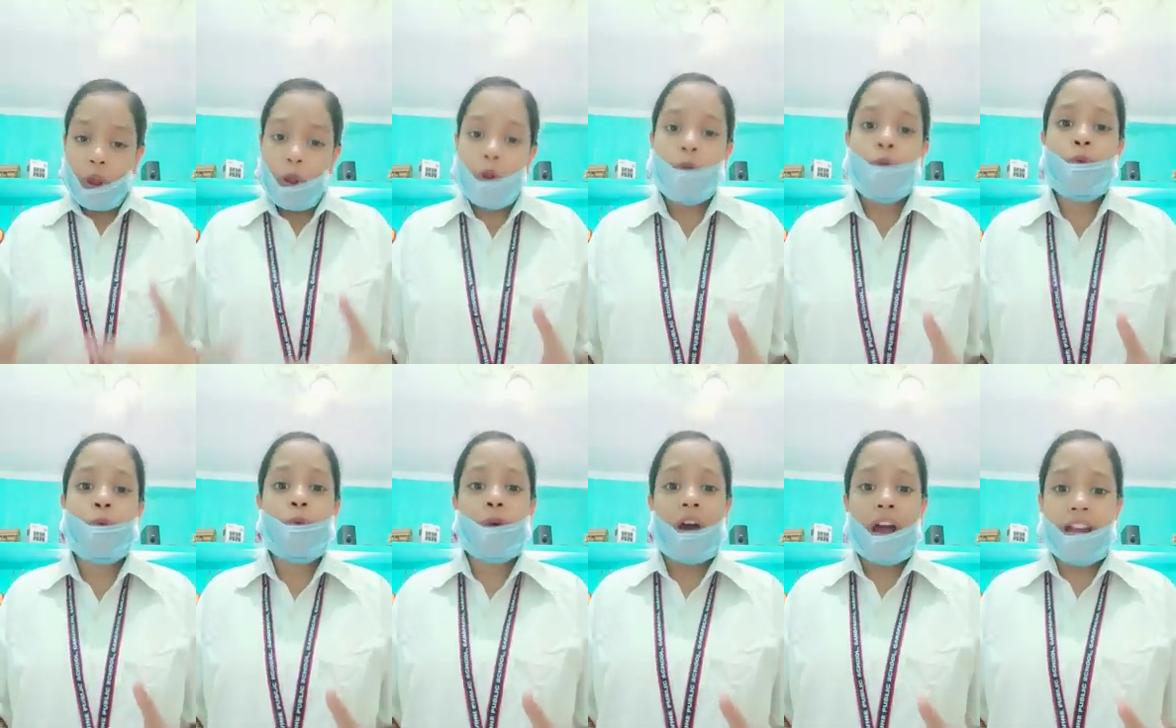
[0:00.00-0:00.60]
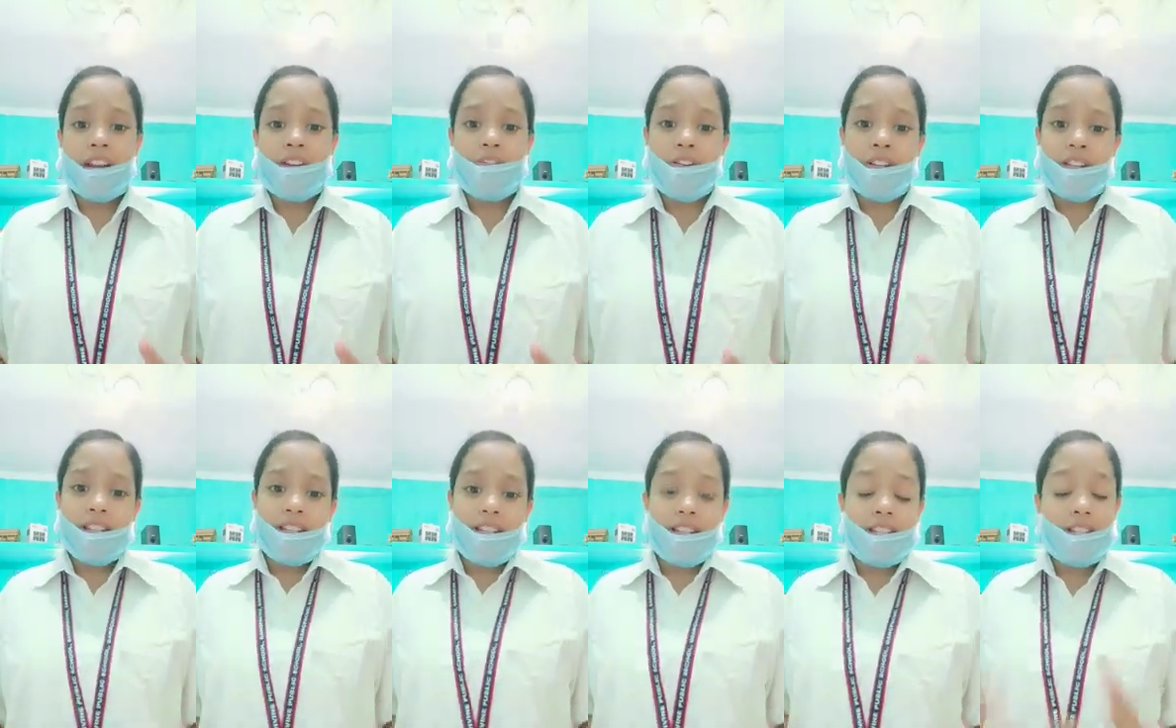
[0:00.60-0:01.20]
to fight
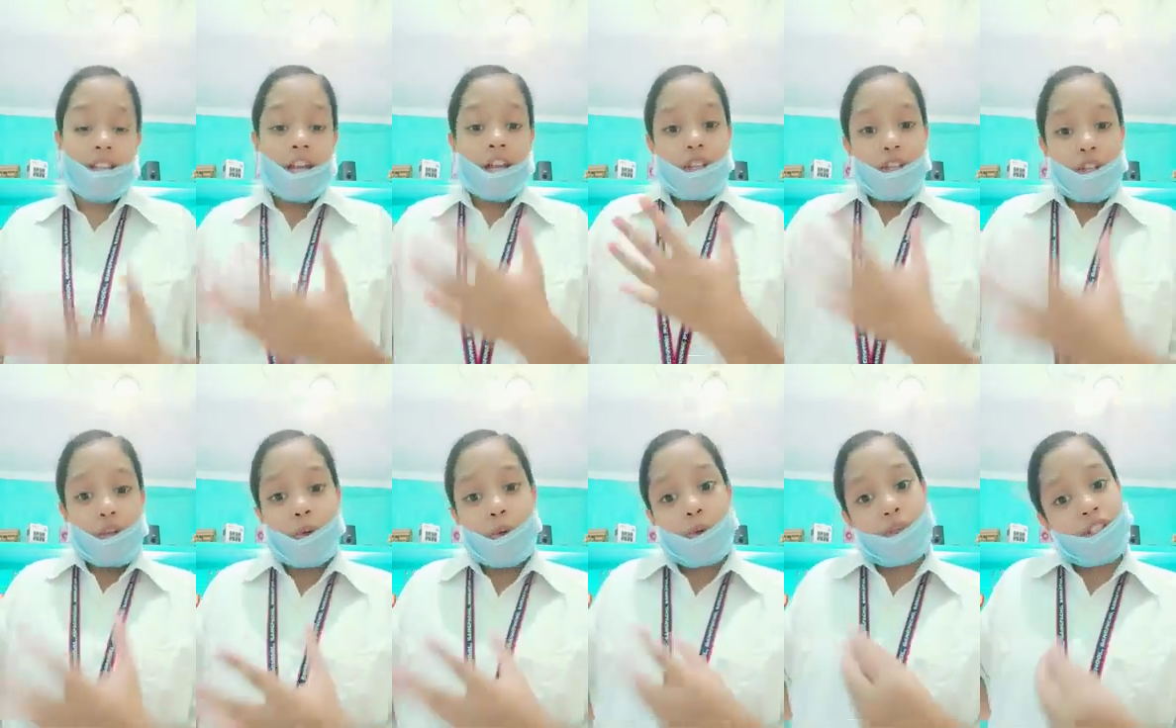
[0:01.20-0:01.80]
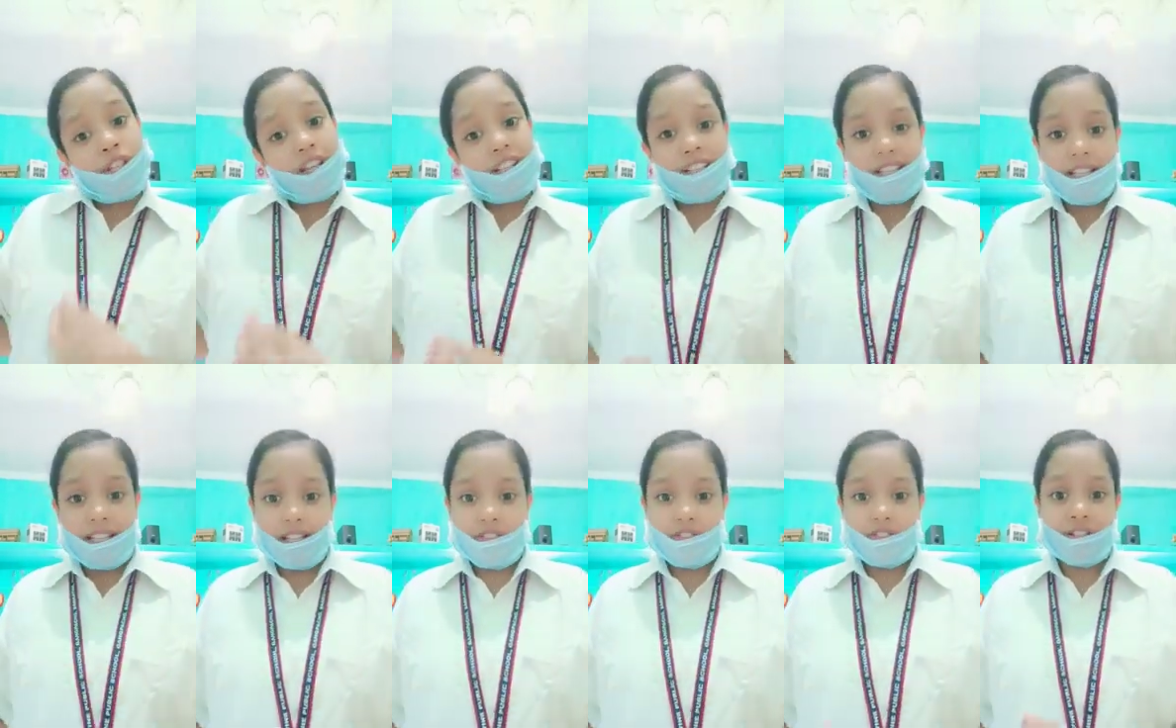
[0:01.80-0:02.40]
with this huge and
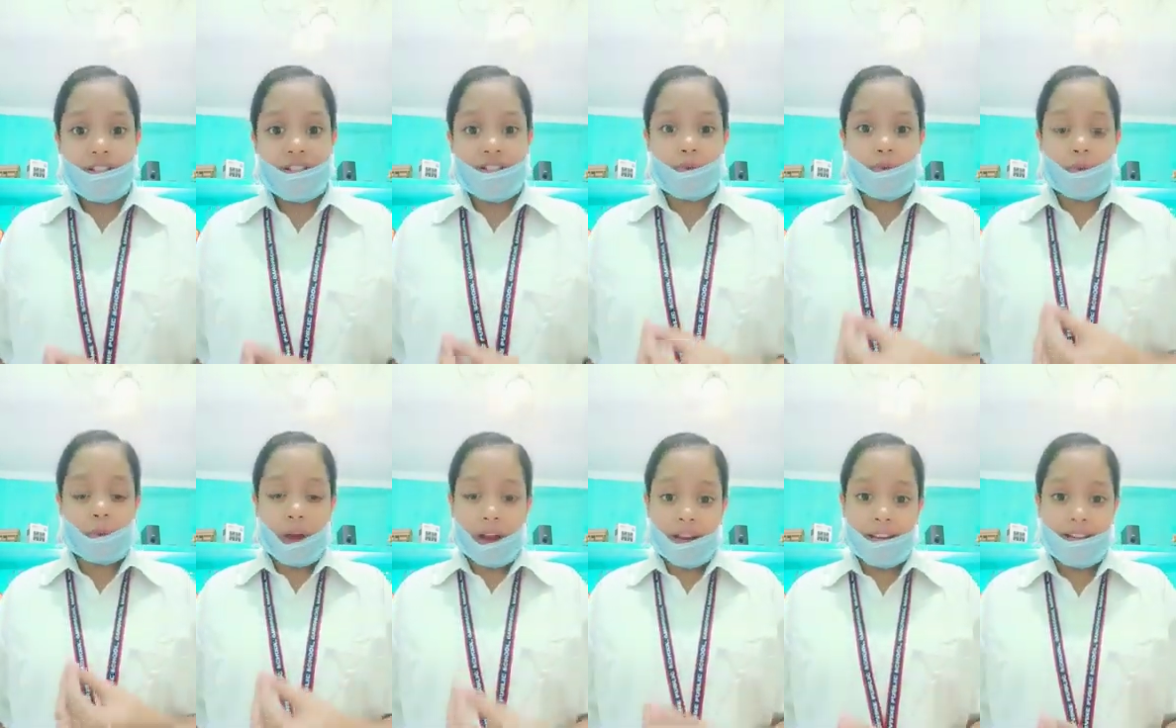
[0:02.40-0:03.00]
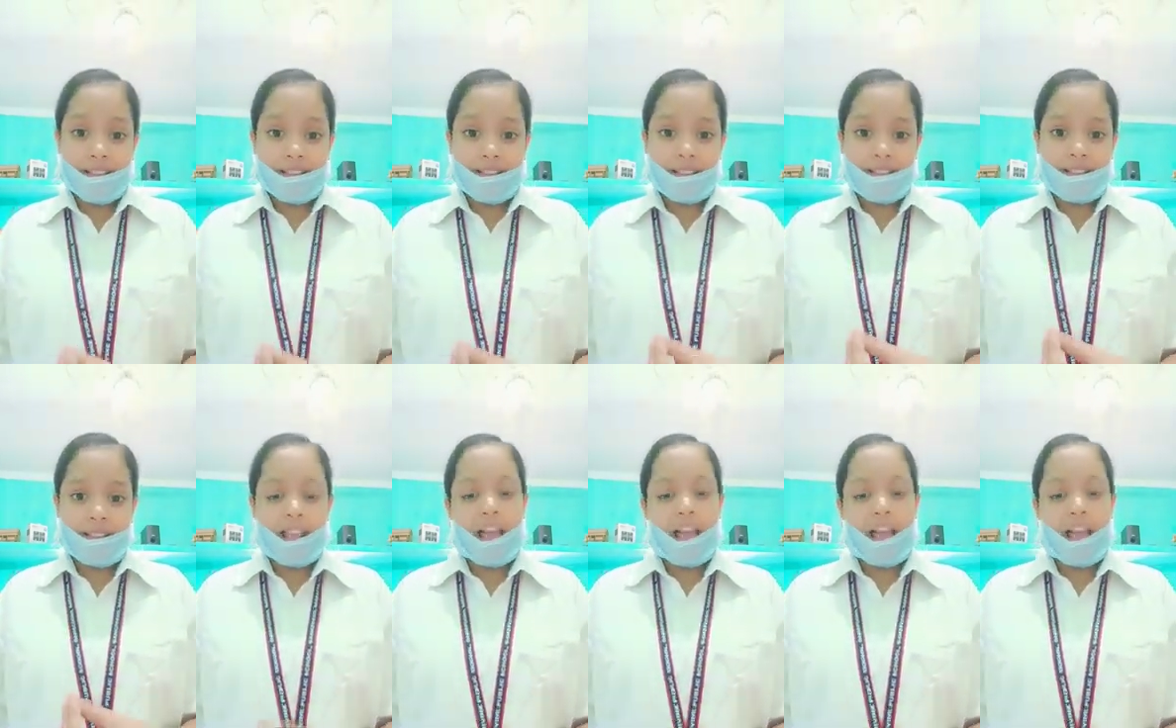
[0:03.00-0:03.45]
dangerous virus.